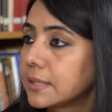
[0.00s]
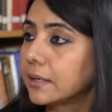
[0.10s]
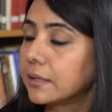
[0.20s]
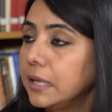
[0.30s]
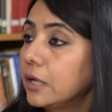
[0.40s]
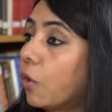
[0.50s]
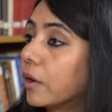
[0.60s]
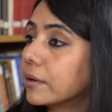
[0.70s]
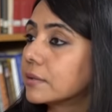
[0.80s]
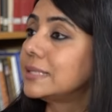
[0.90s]
and he
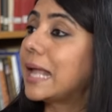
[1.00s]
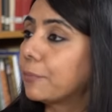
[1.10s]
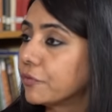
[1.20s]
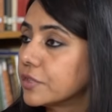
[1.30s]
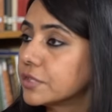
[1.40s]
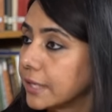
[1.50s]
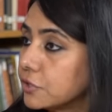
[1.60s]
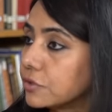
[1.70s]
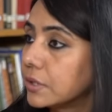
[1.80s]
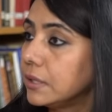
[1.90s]
called it slap of the
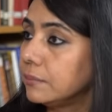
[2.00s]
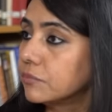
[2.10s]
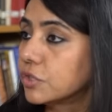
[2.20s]
century.